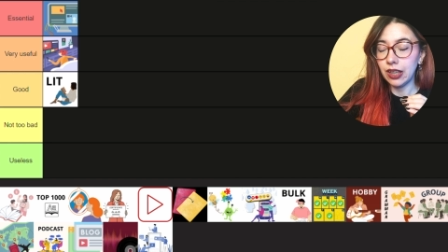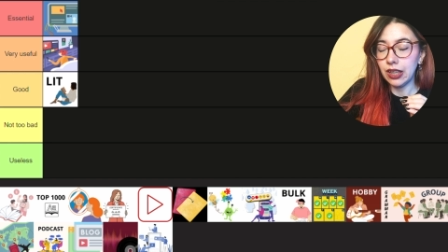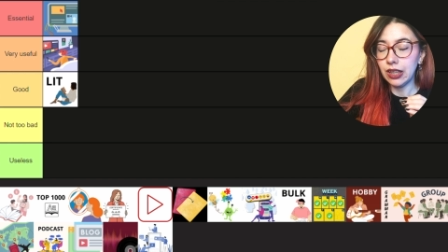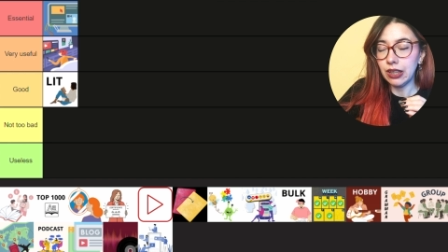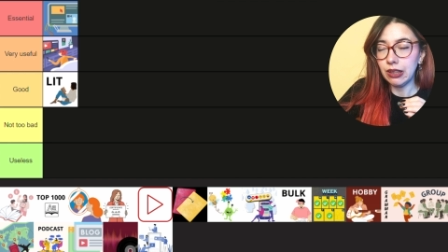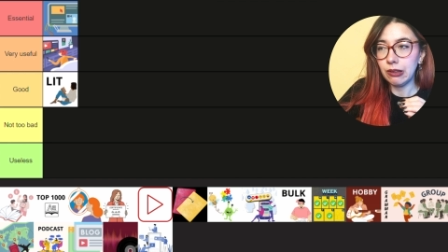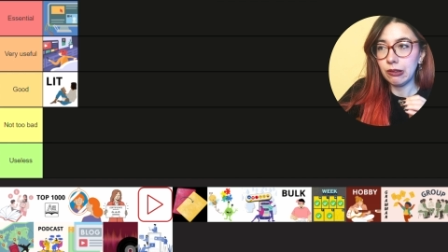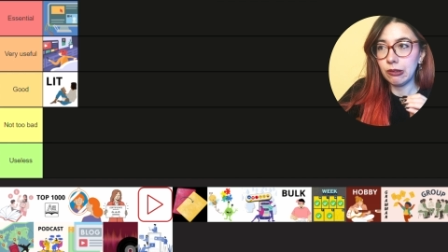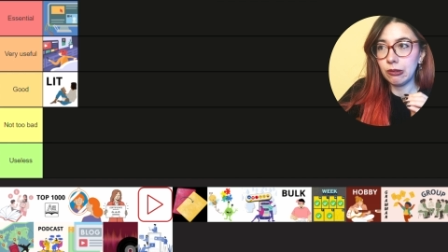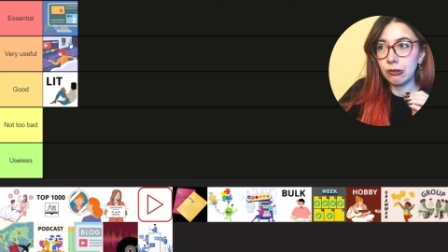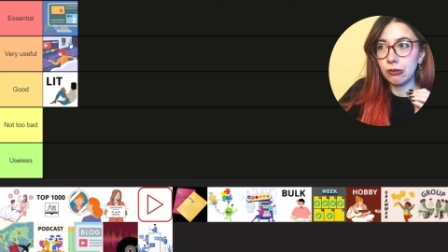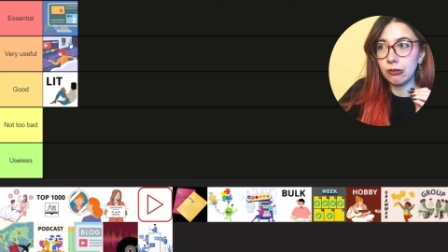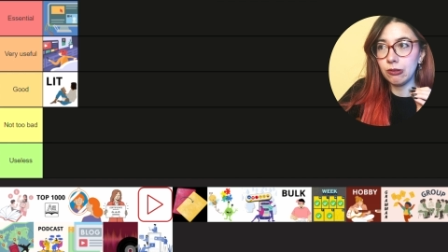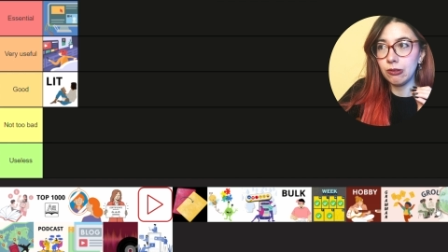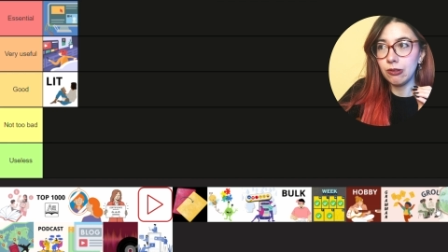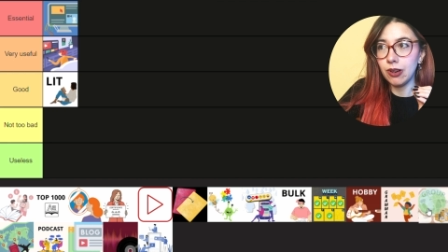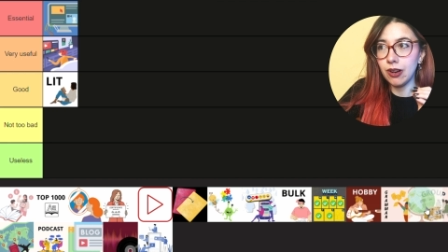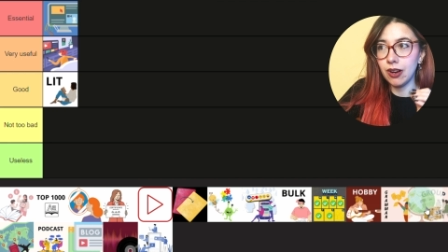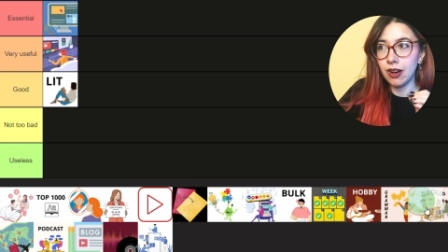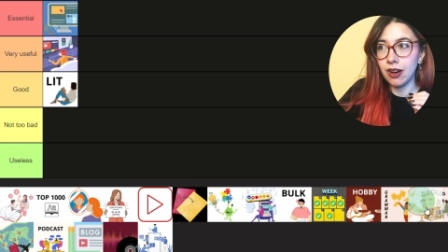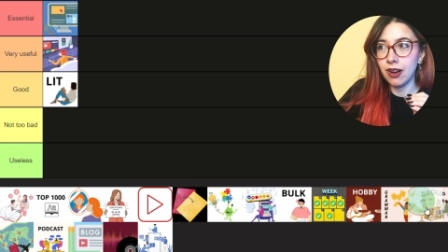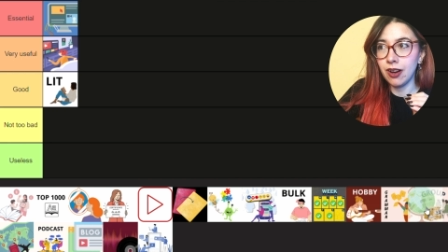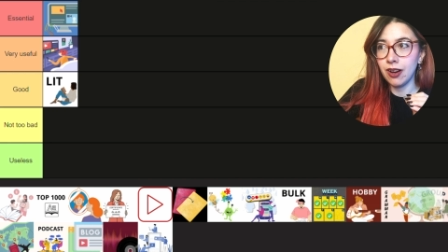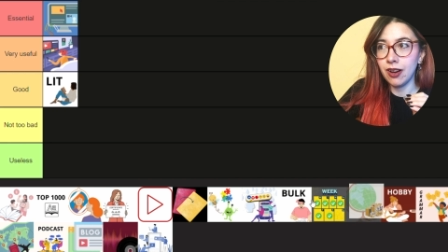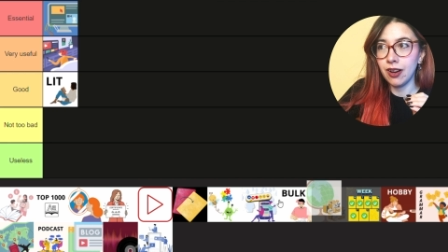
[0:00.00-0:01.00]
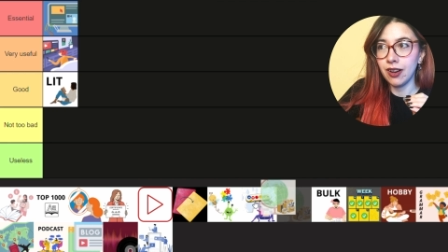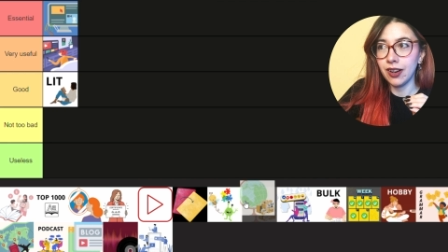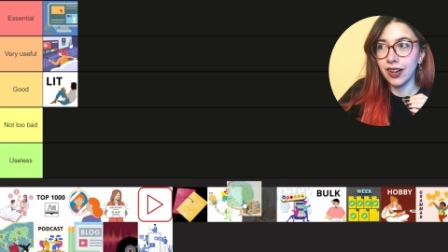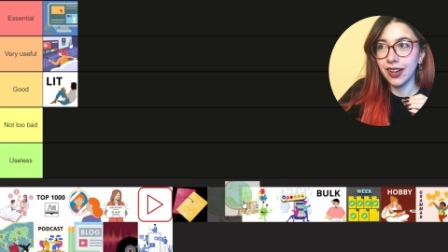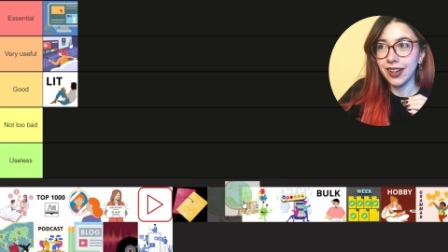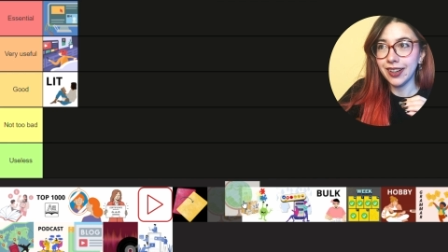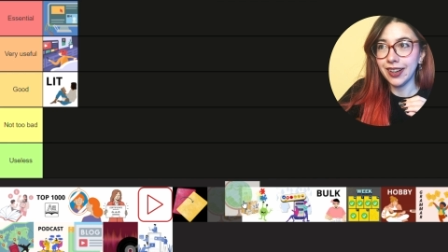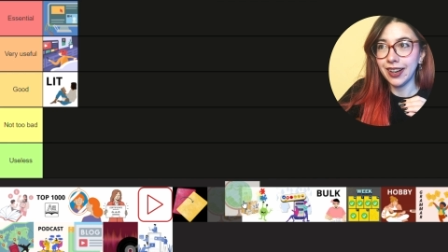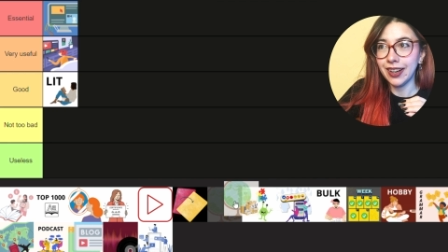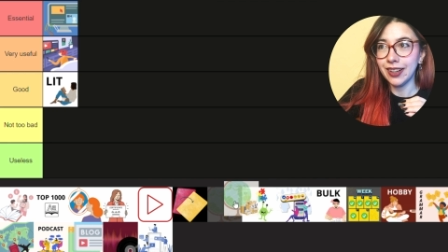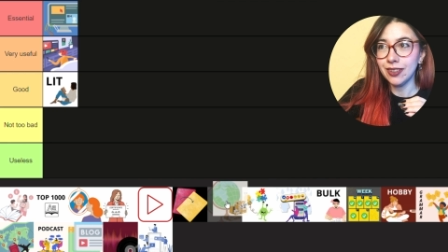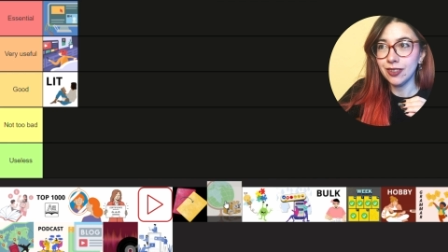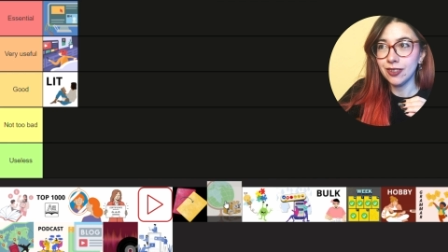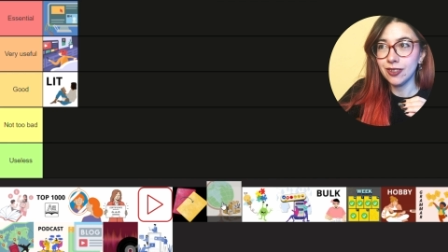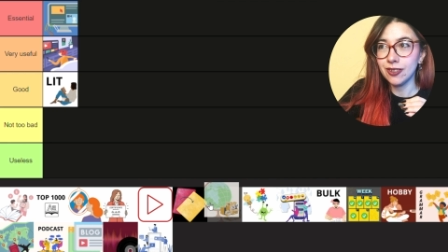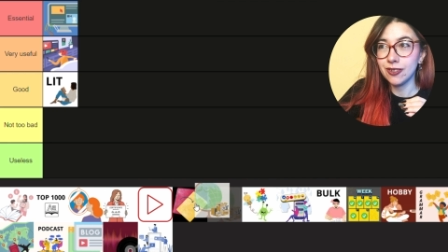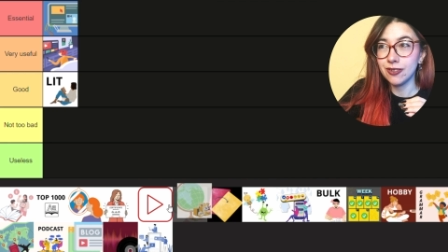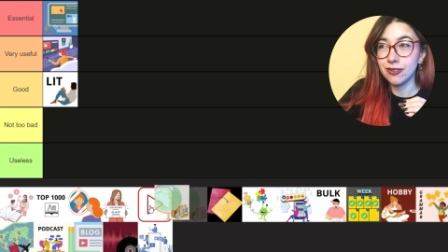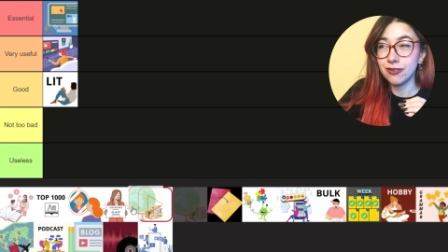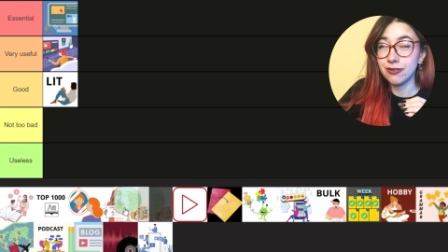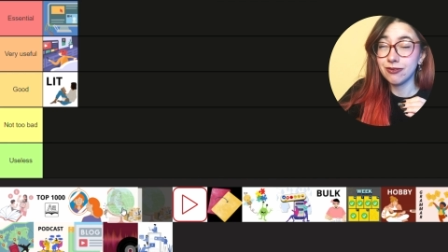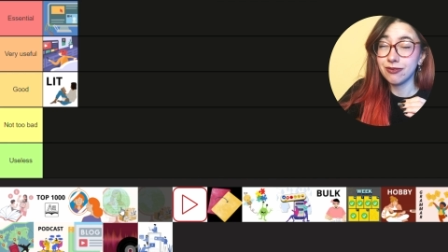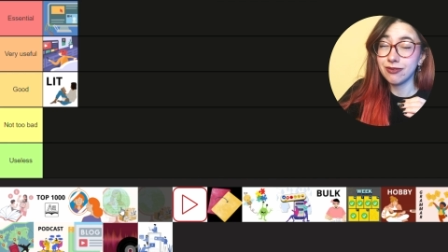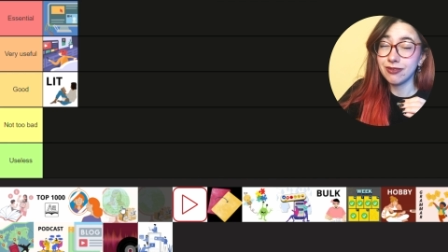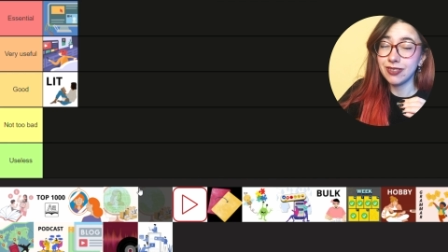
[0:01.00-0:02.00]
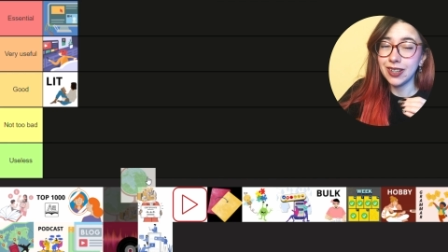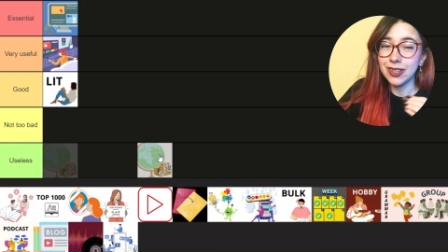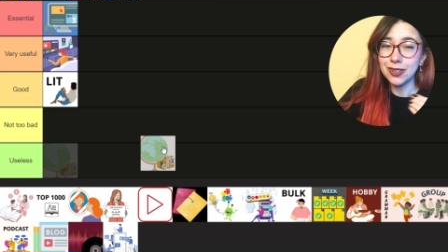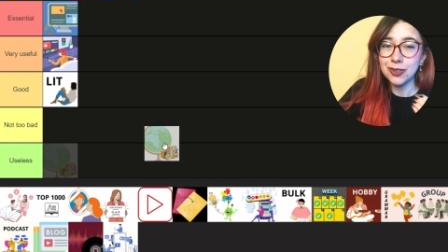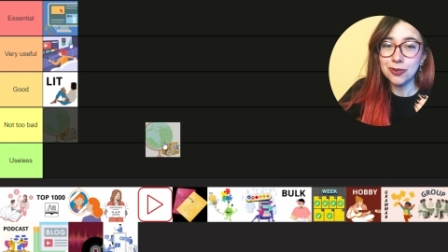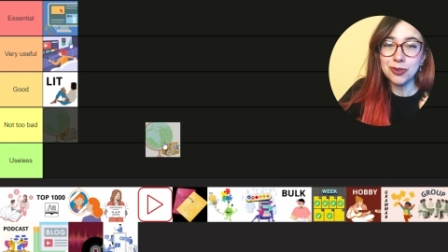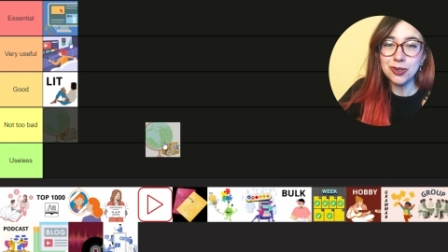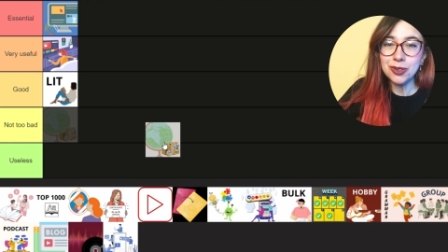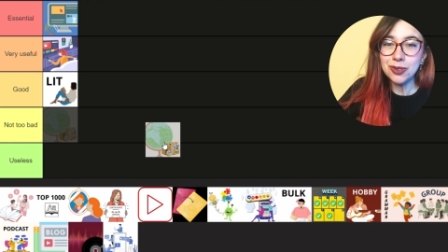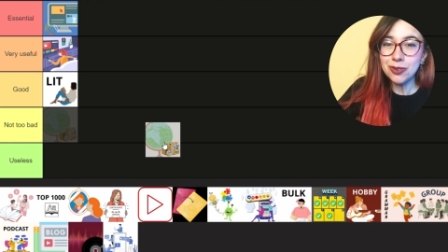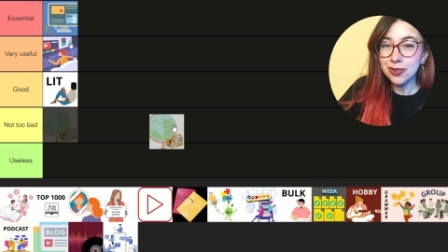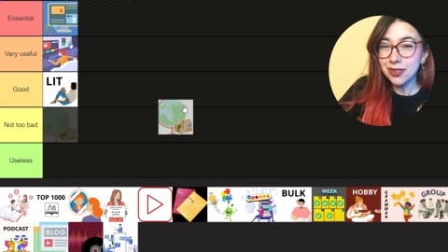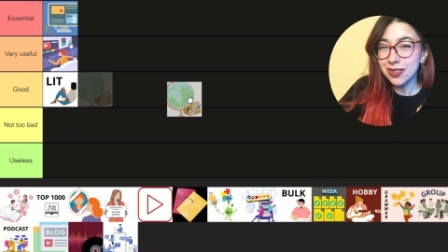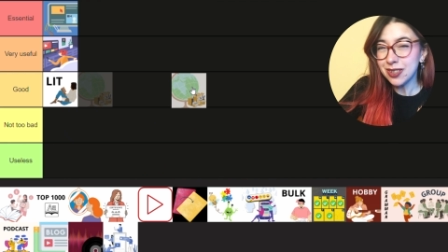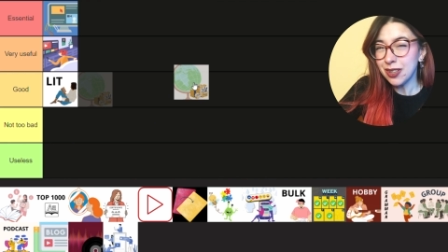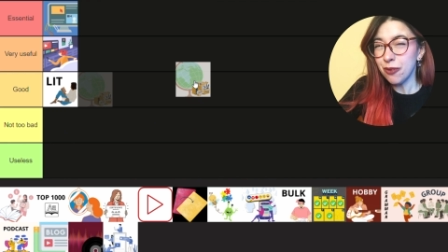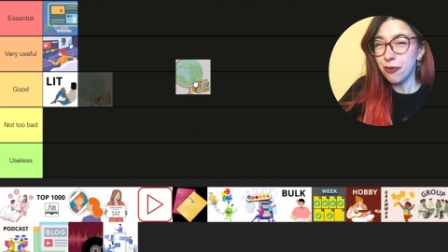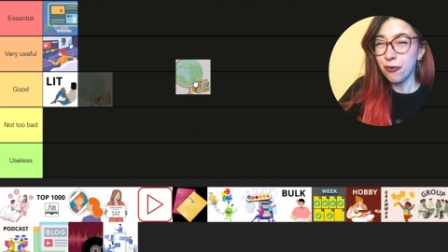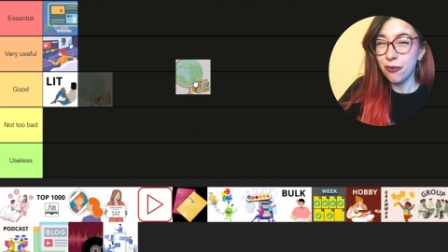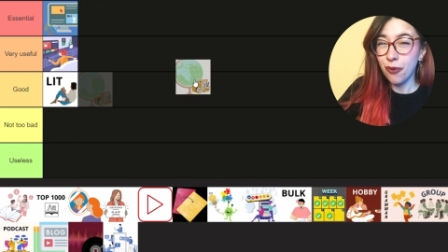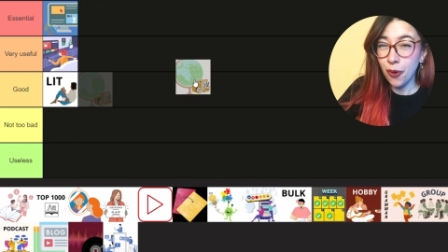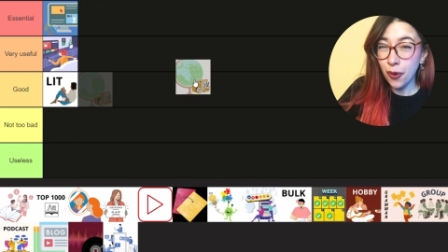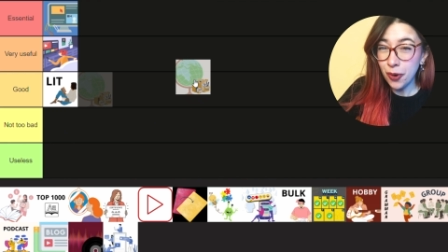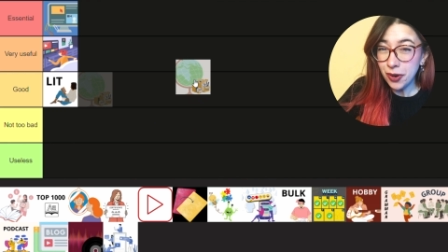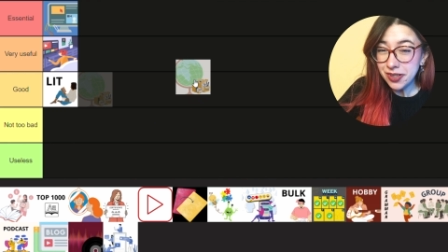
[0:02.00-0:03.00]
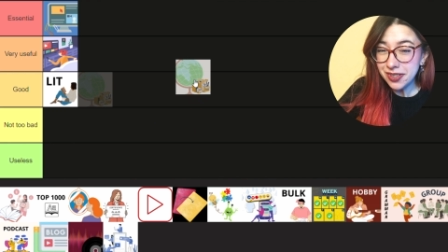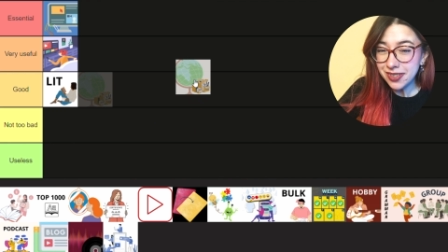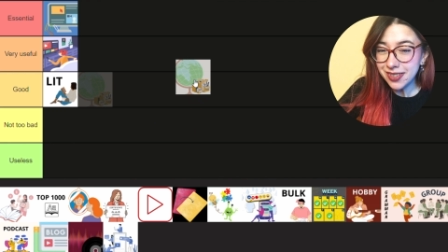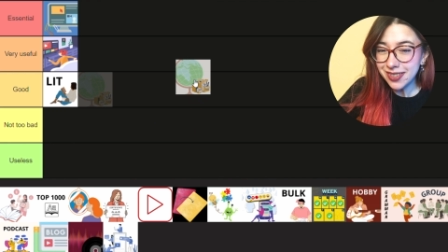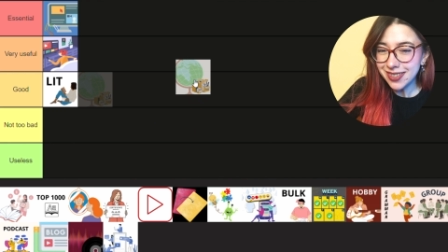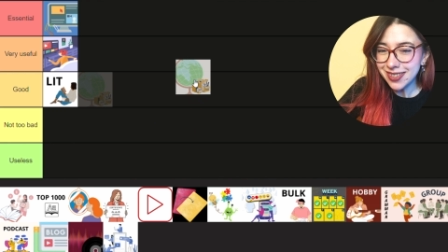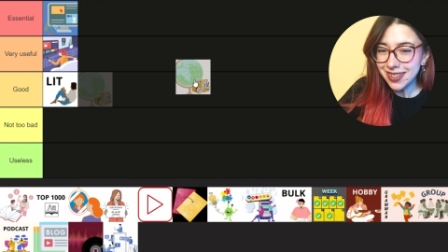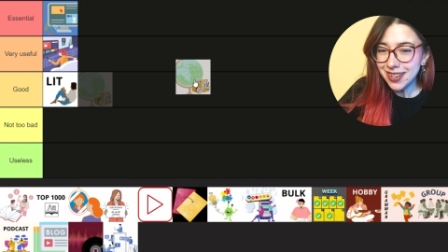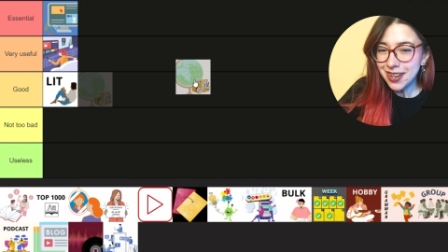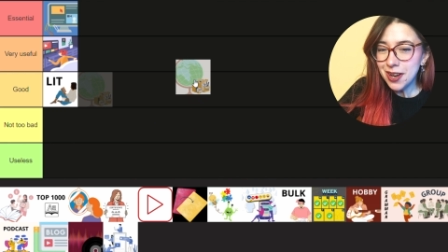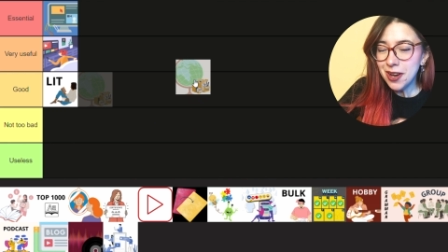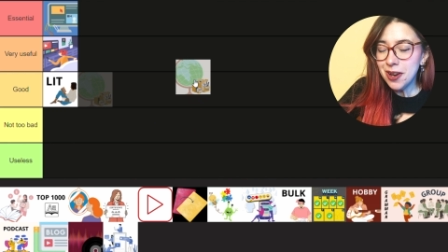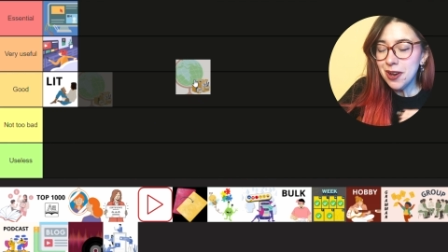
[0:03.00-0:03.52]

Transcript: you are kind of, I don't want to say forced,